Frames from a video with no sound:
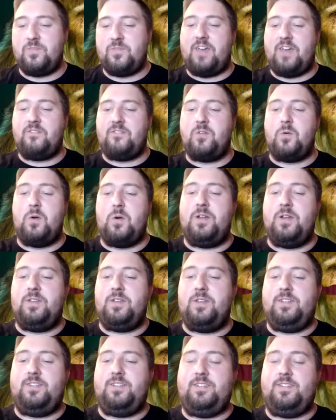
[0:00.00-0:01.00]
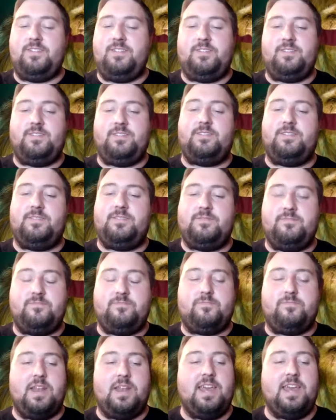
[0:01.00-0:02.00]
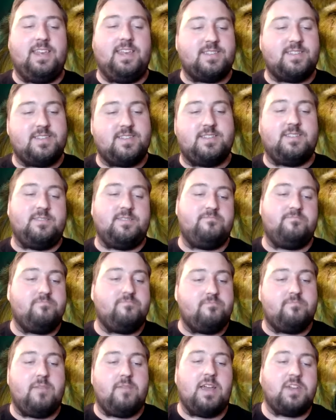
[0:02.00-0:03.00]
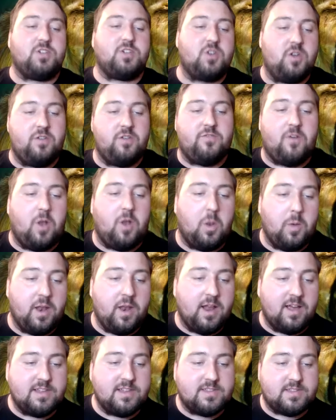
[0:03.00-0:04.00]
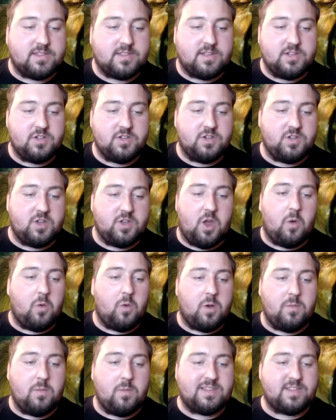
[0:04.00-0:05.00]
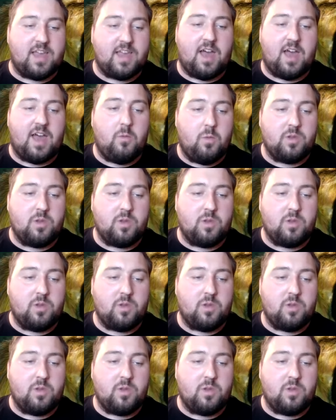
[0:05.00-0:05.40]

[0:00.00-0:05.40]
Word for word: everyone, please make sure you're following us because you don't want to miss out on